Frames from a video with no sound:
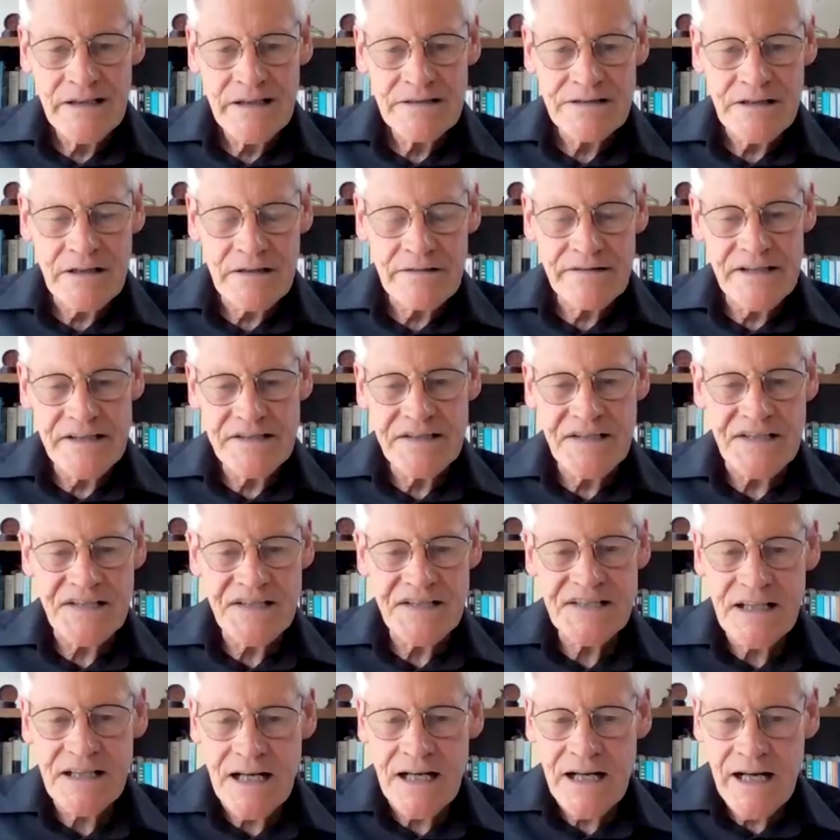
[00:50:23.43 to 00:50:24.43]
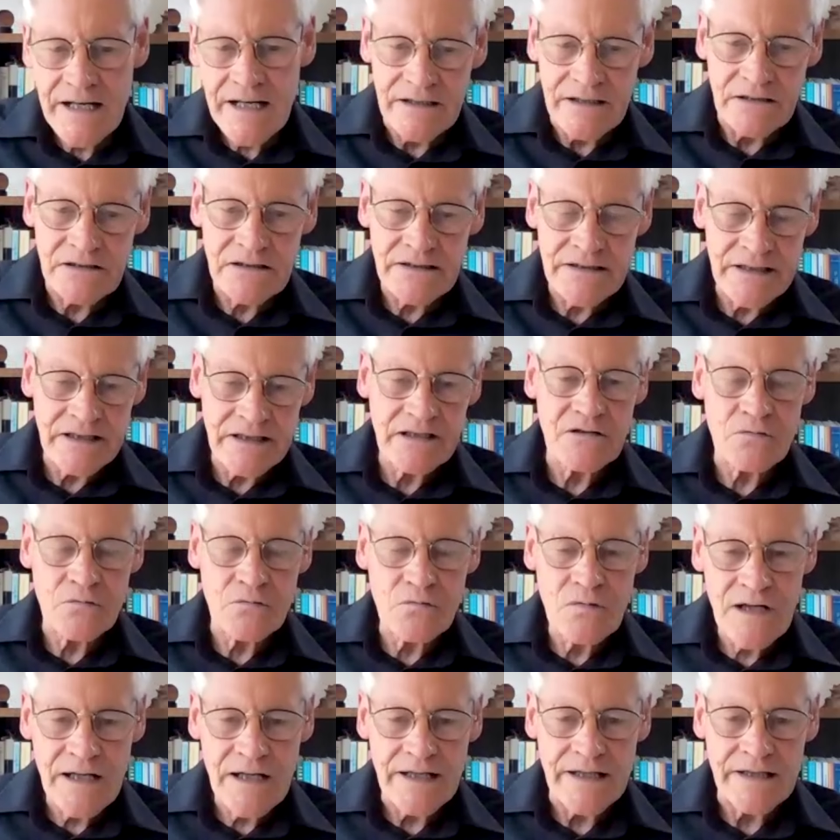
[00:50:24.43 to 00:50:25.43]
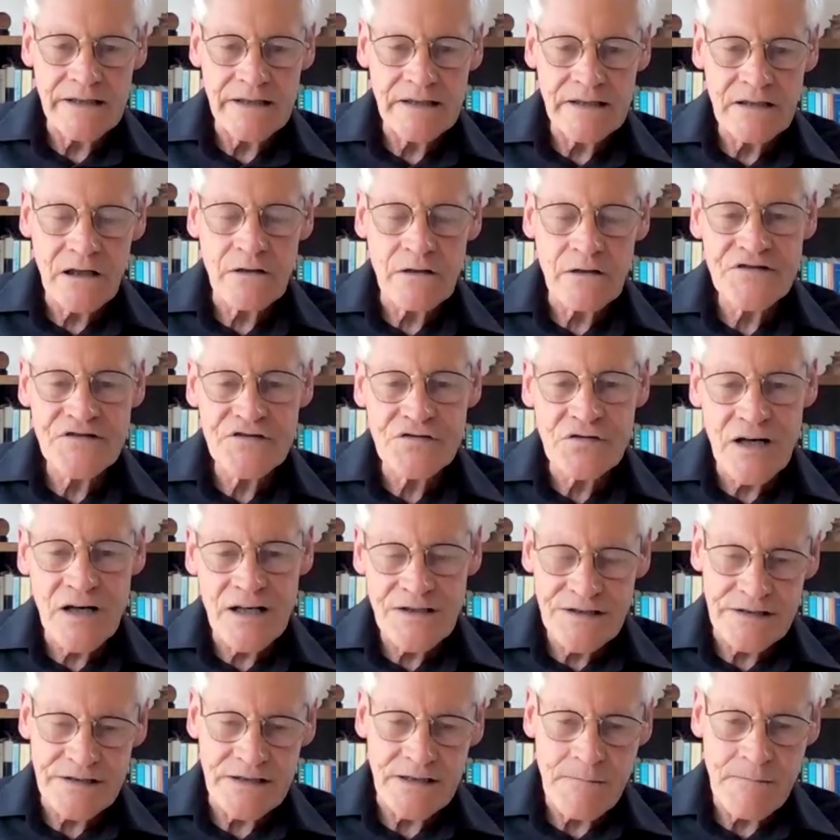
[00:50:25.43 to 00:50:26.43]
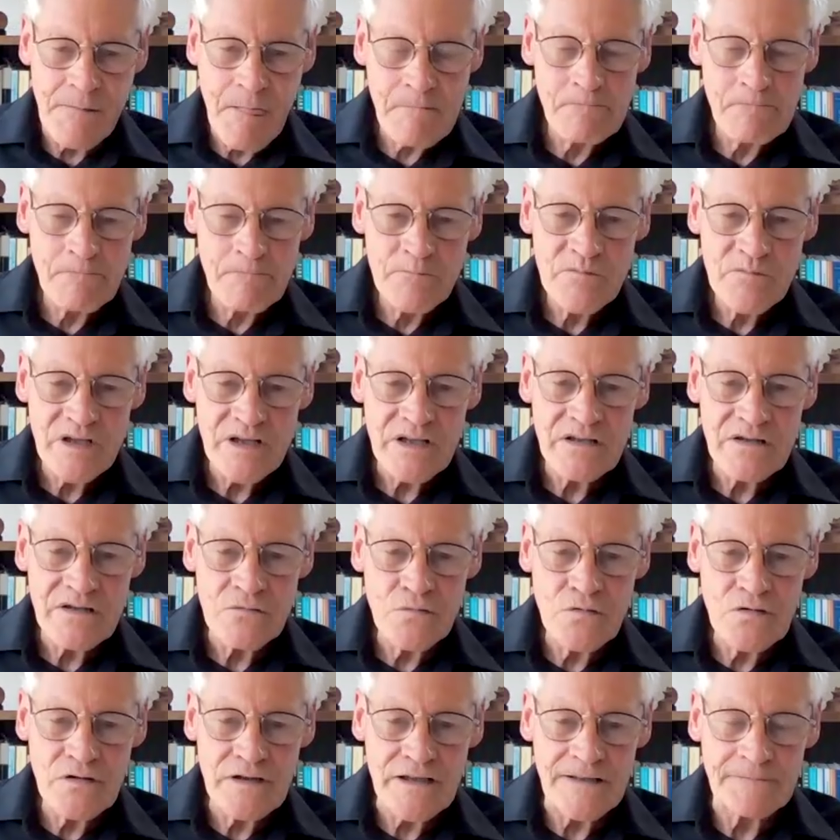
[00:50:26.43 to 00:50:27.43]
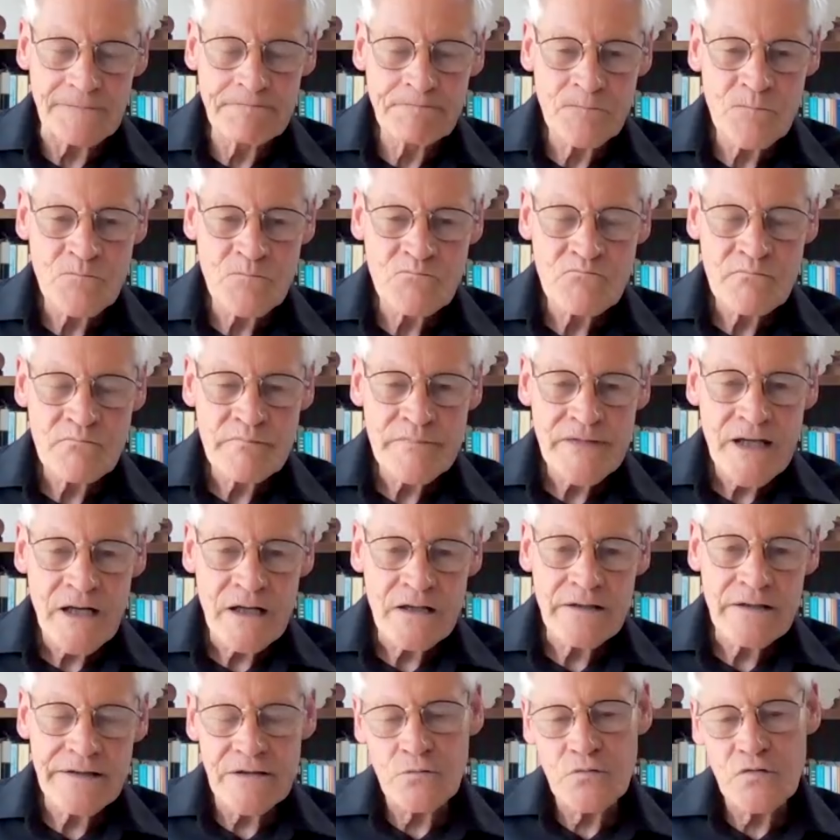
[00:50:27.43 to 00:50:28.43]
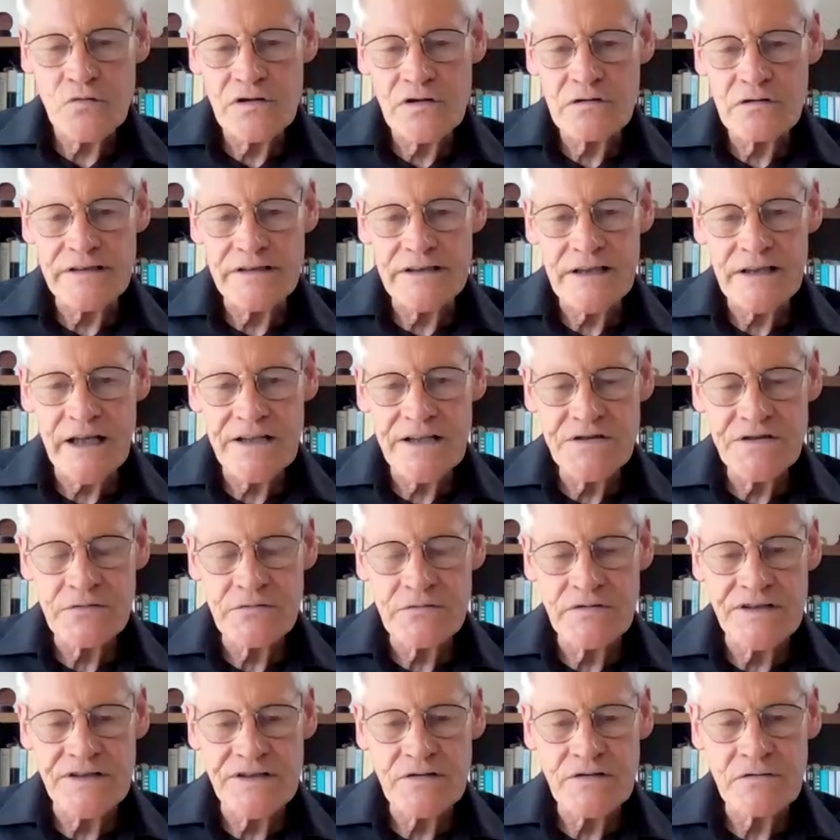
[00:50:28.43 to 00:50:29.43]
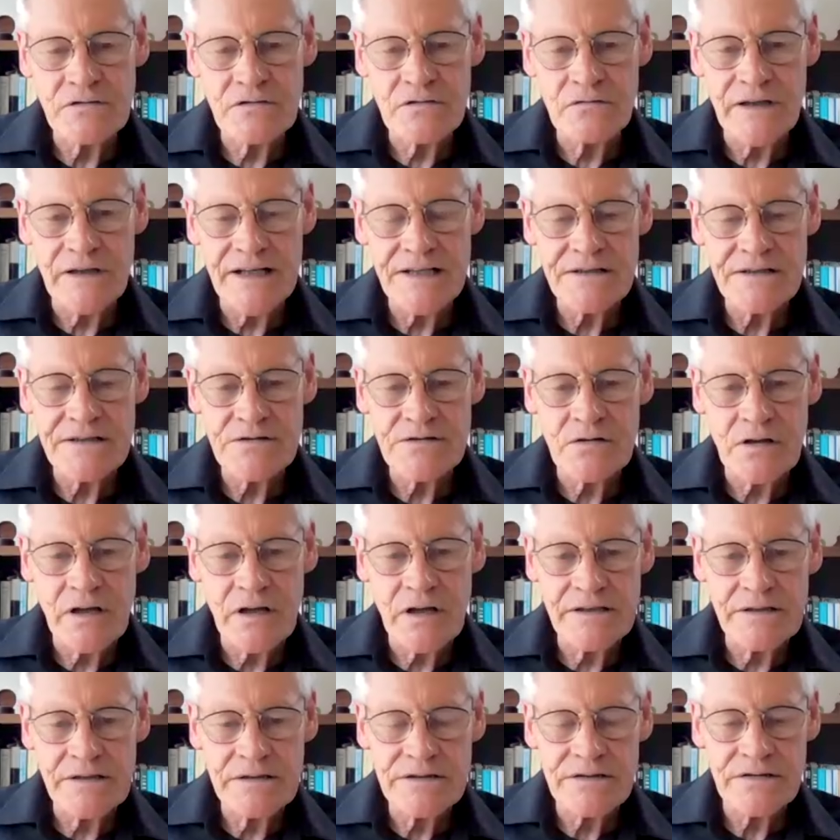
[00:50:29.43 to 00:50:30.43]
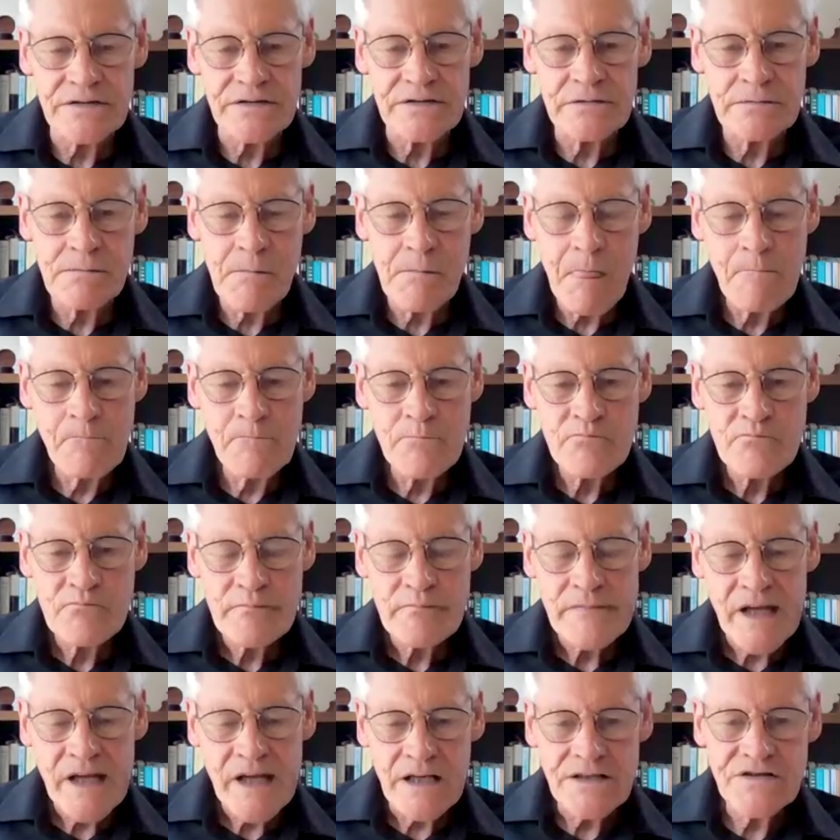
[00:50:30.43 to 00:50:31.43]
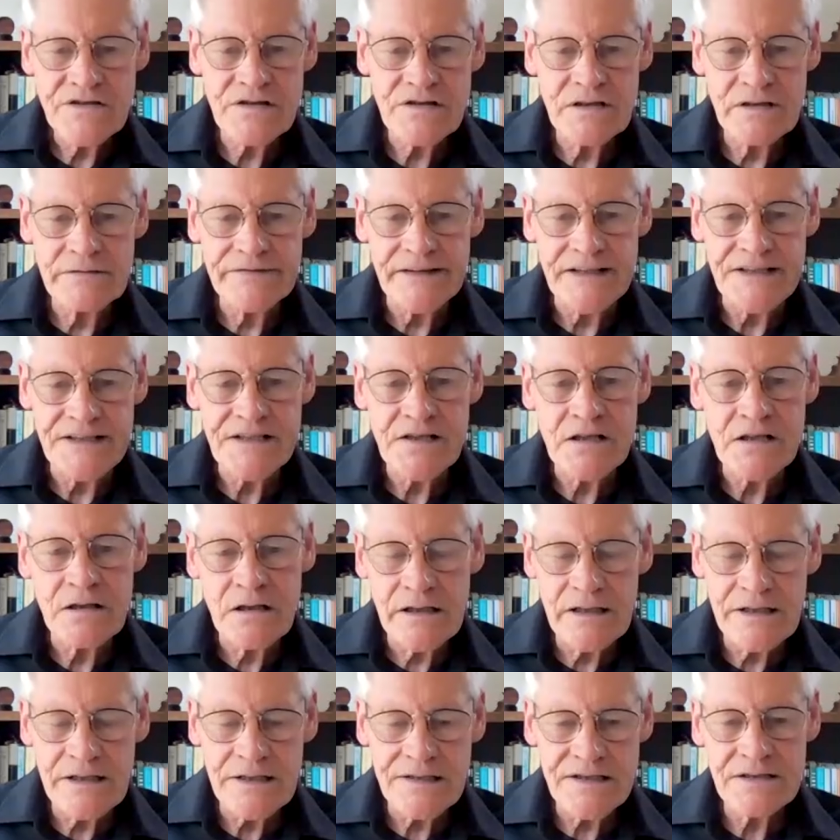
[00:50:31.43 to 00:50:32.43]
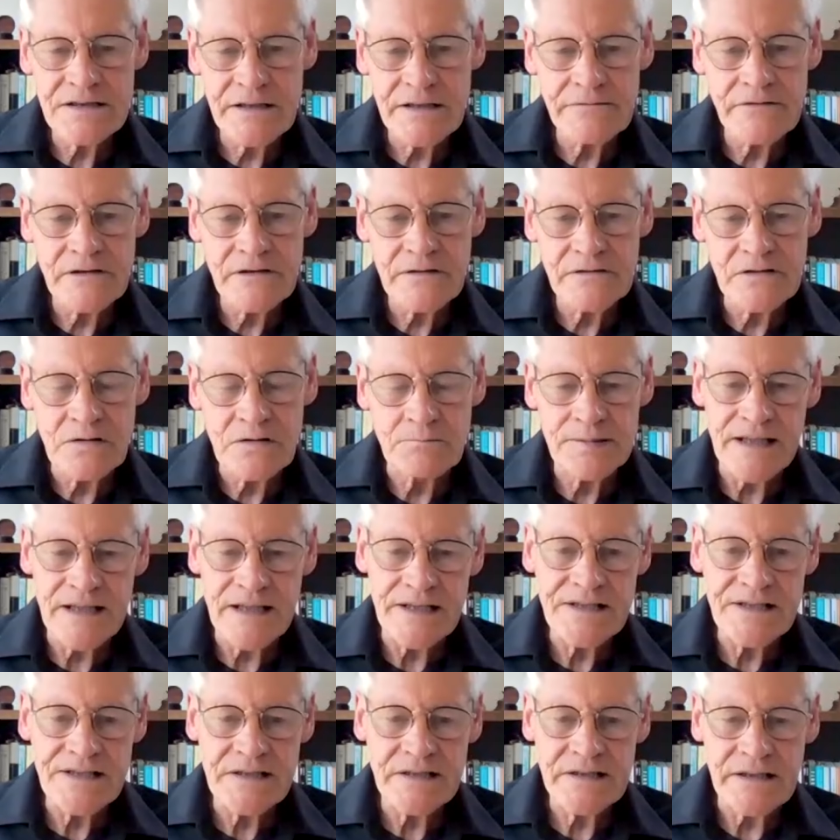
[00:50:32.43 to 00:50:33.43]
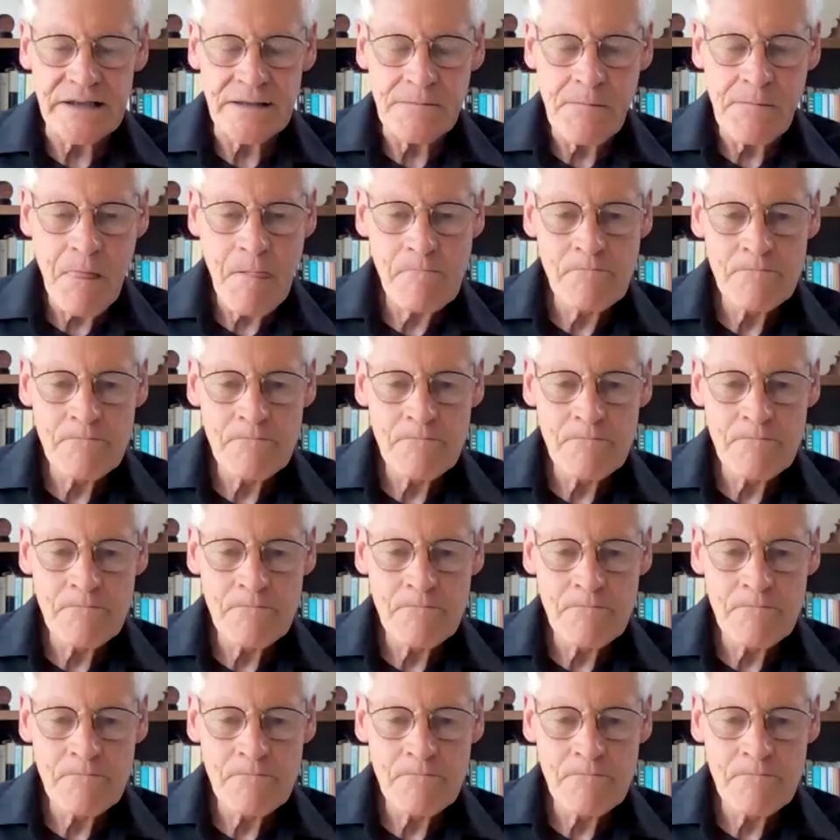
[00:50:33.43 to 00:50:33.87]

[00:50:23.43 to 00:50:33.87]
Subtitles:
So there's a scale, in a way, of structure in the water. And I think water in nature is always trying to achieve its highest level of complexity.